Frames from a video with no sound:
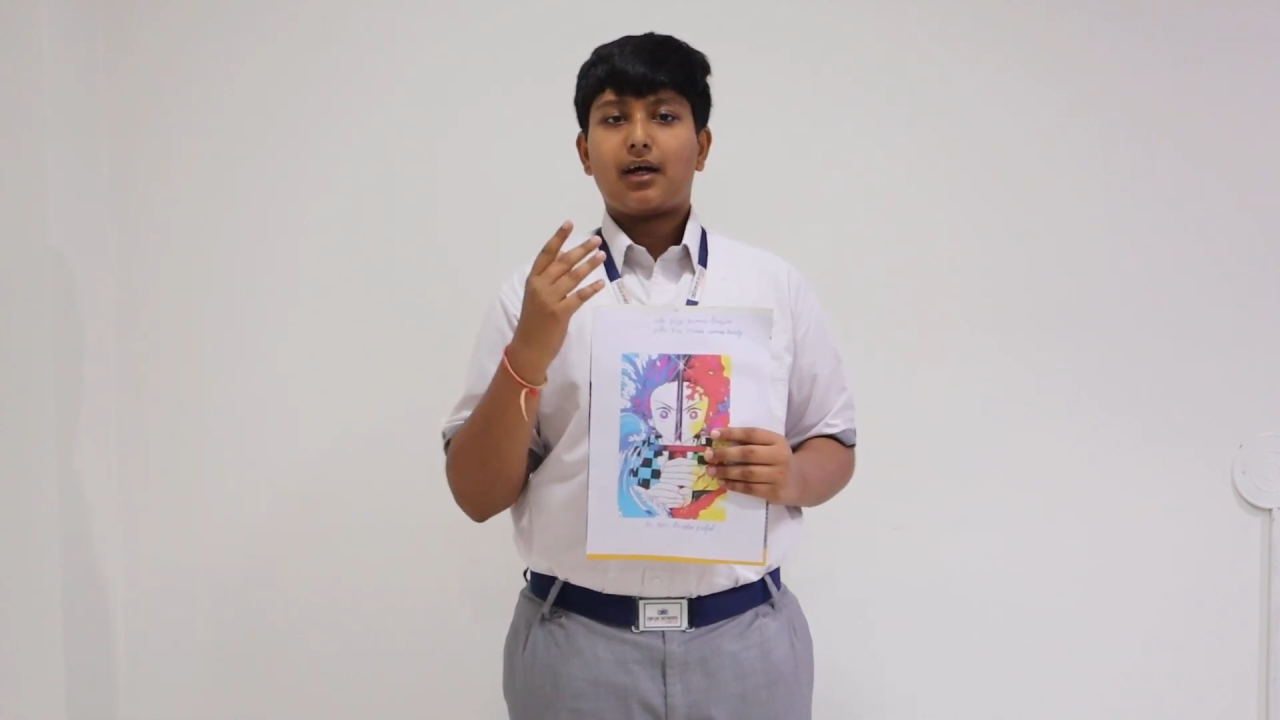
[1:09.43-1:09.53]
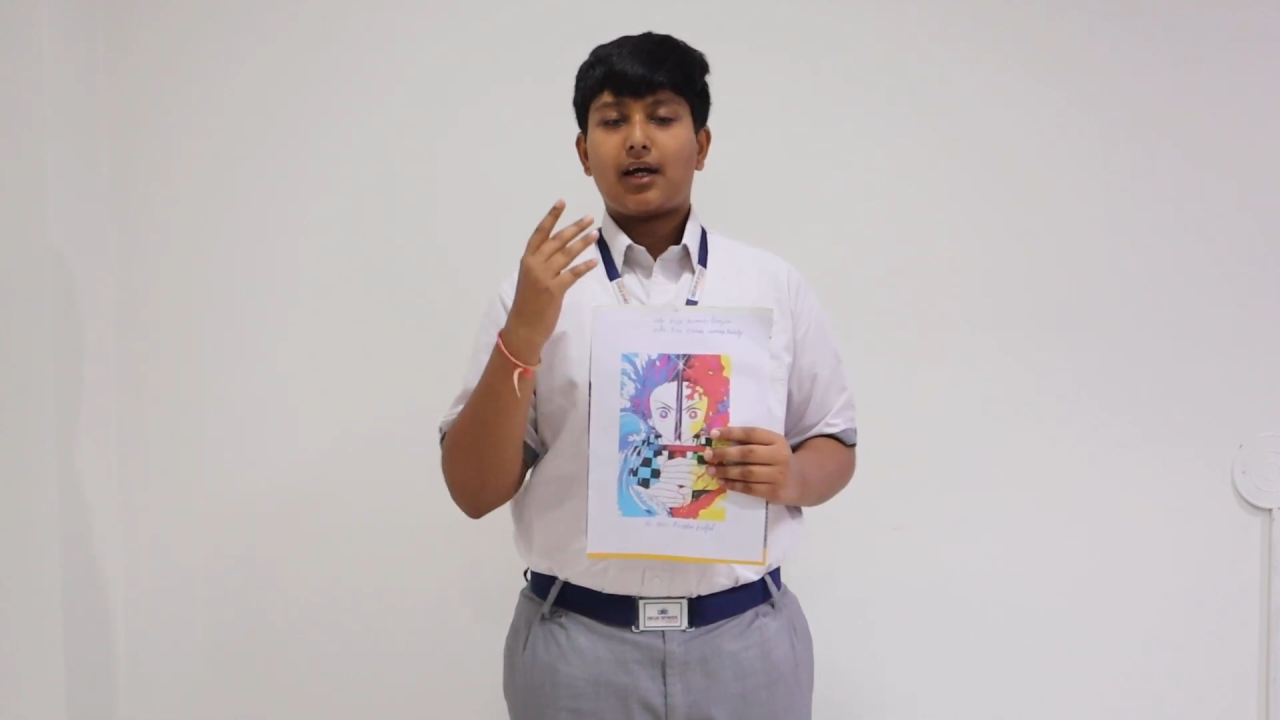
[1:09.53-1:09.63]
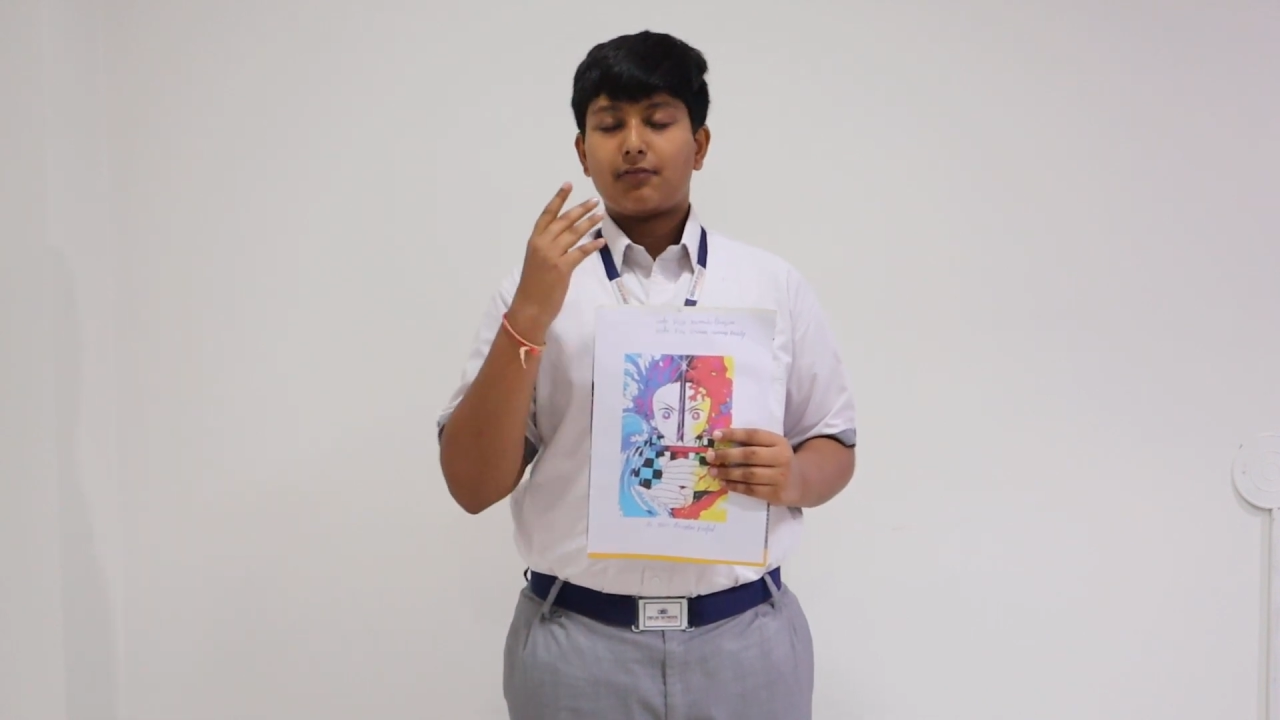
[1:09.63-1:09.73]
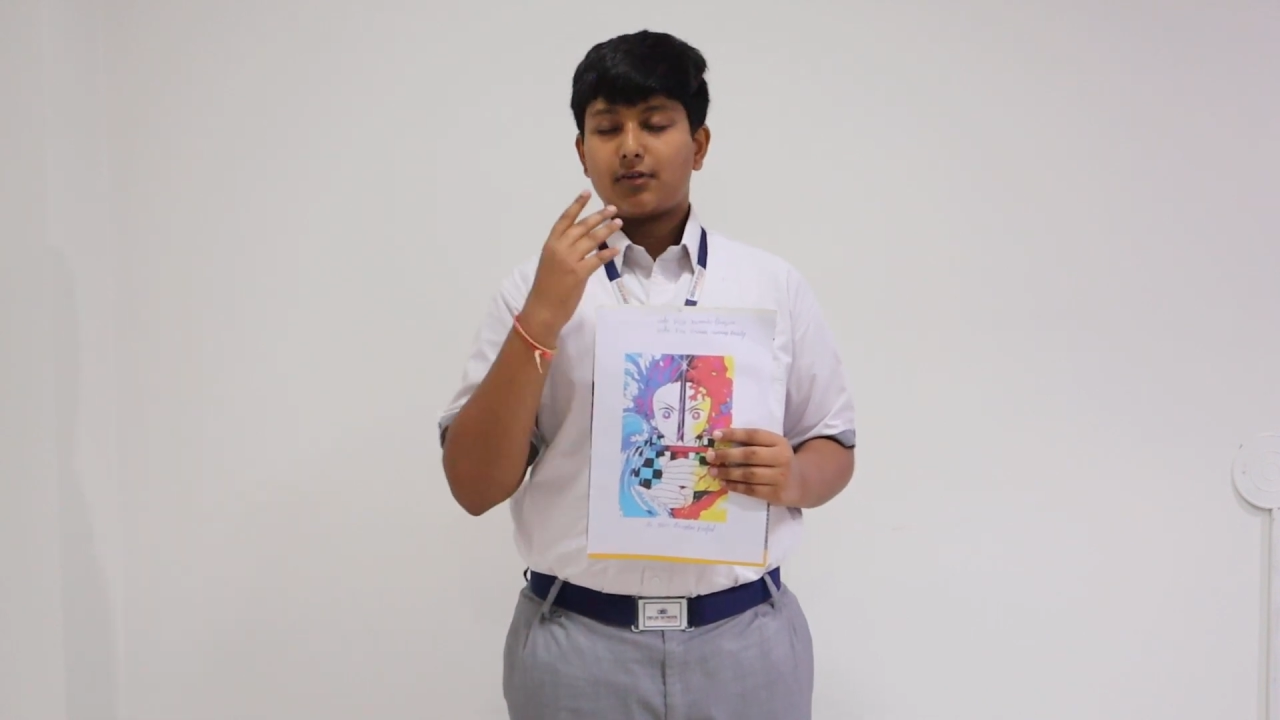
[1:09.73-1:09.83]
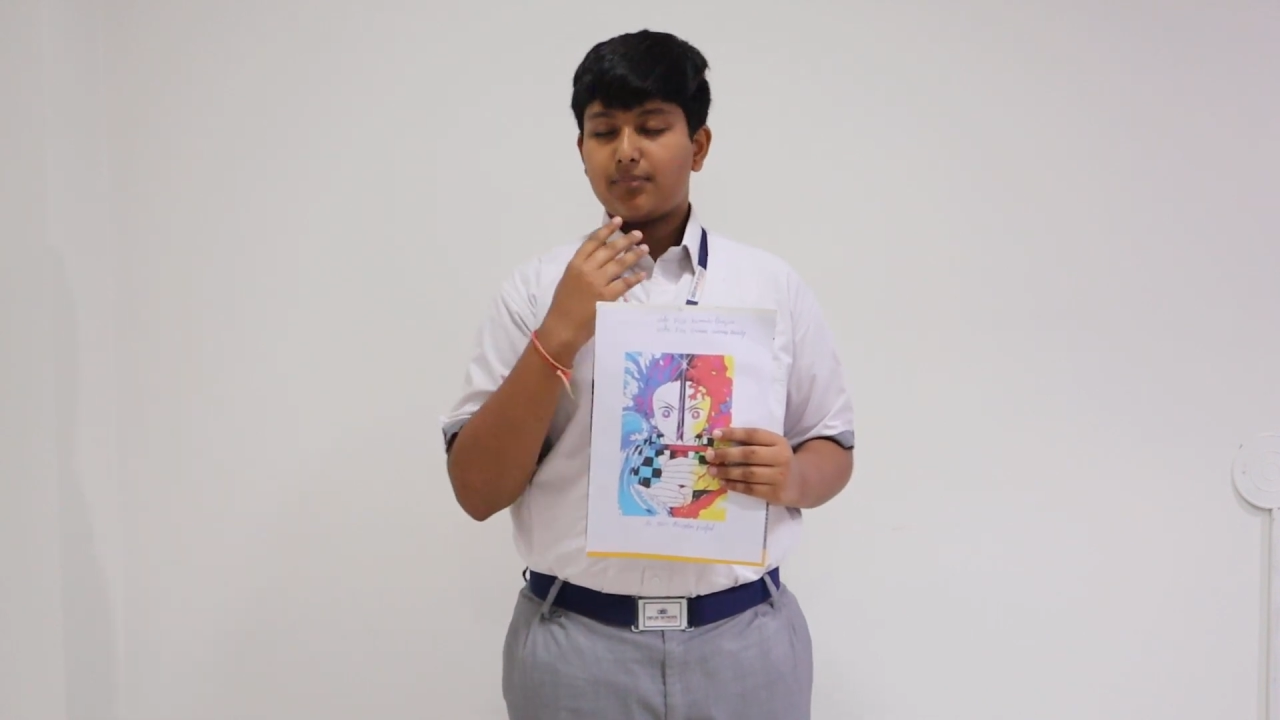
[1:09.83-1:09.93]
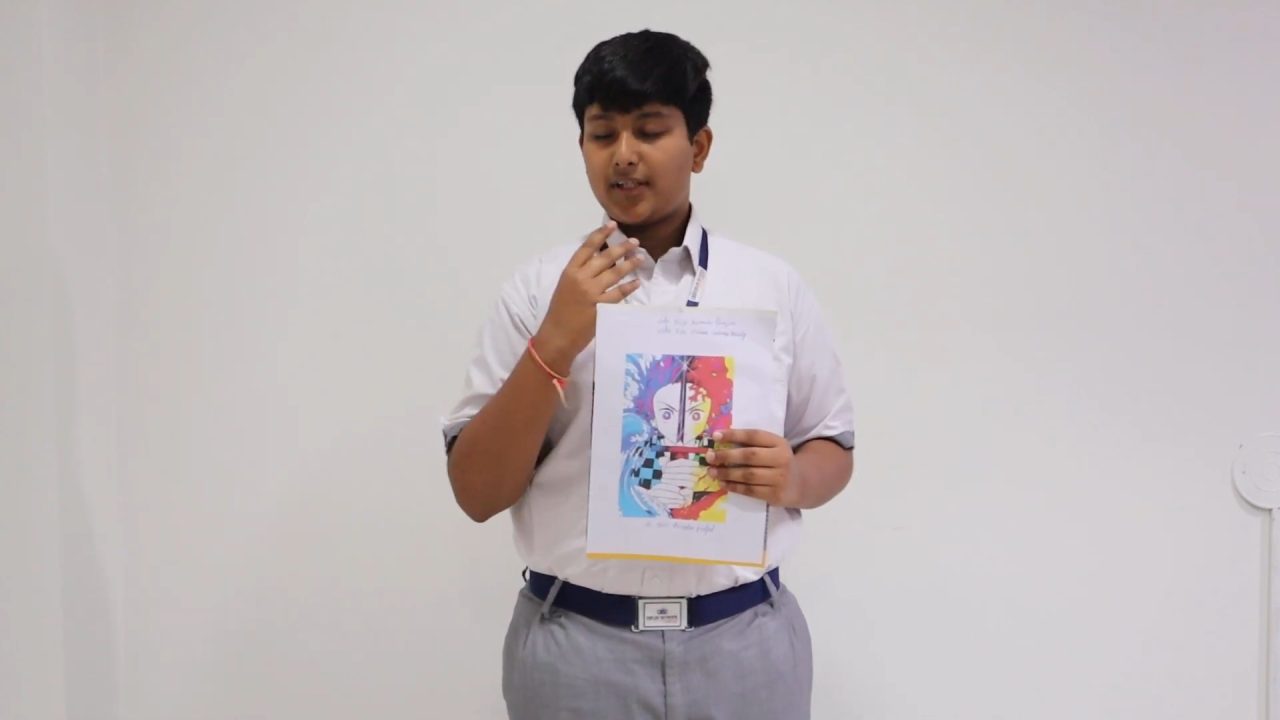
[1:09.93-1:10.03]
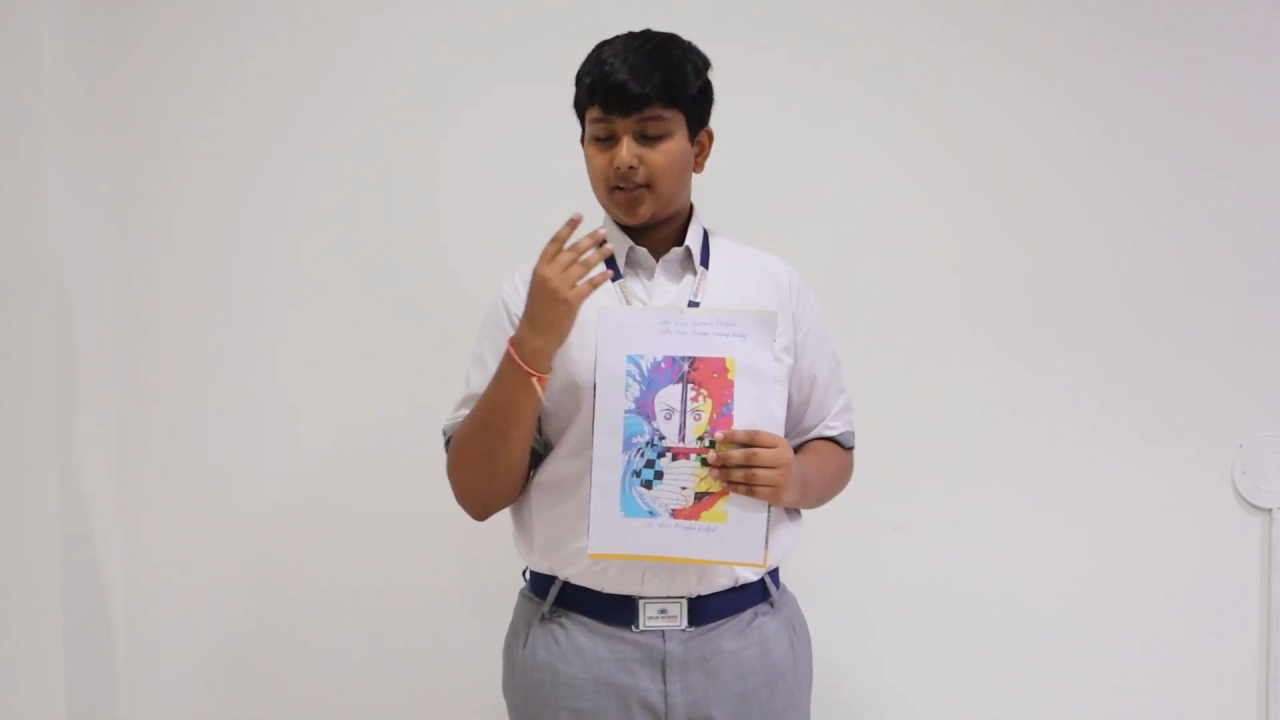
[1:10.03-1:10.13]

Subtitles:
would